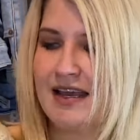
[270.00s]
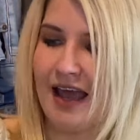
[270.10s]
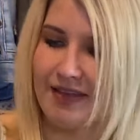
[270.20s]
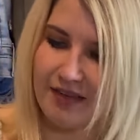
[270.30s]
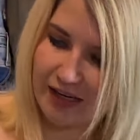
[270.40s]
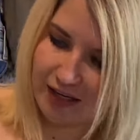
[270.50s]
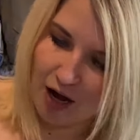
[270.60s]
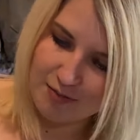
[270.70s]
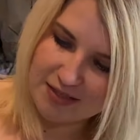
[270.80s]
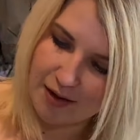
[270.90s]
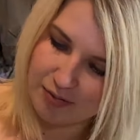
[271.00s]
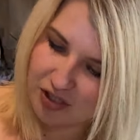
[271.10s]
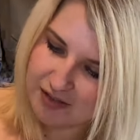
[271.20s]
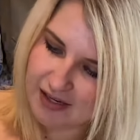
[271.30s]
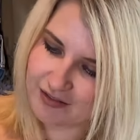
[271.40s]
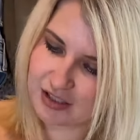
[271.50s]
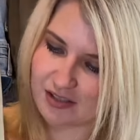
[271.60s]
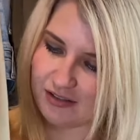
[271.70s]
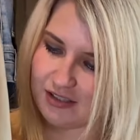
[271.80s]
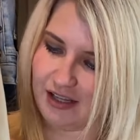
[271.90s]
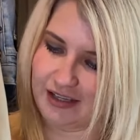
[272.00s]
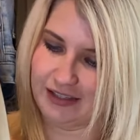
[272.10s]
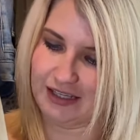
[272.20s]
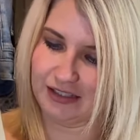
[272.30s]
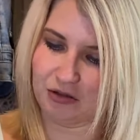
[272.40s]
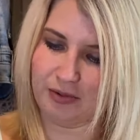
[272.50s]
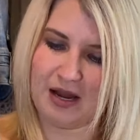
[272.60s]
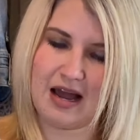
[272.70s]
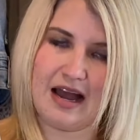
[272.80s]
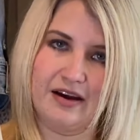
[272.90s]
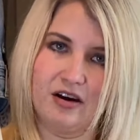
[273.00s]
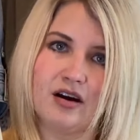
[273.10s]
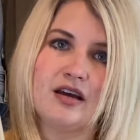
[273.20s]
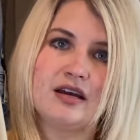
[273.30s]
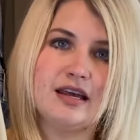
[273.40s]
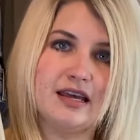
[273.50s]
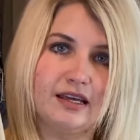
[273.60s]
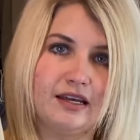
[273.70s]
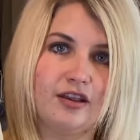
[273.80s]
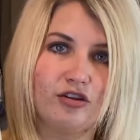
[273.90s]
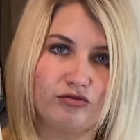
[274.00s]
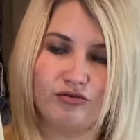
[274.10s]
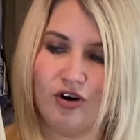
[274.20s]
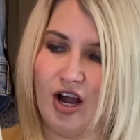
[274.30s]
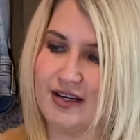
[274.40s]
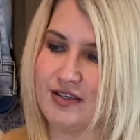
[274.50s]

And then it comes up just ever so slightly a little bit higher in the front.